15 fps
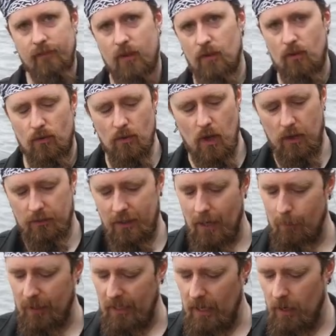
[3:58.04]
this is not
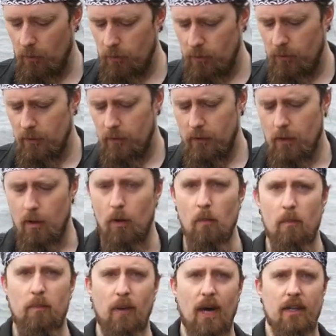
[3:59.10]
coming out,
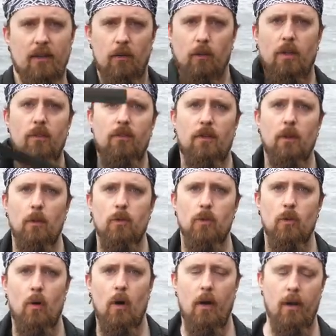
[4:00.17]
but you can still
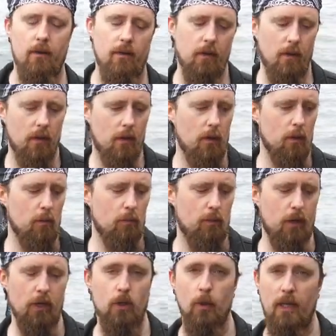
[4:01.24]
draw it
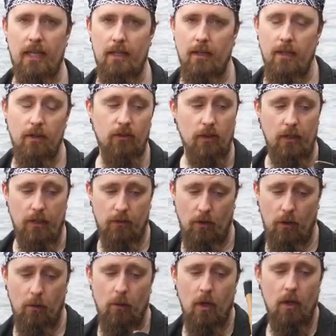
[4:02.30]
pretty quickly and easily.
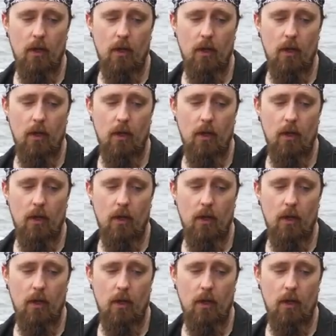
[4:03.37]
So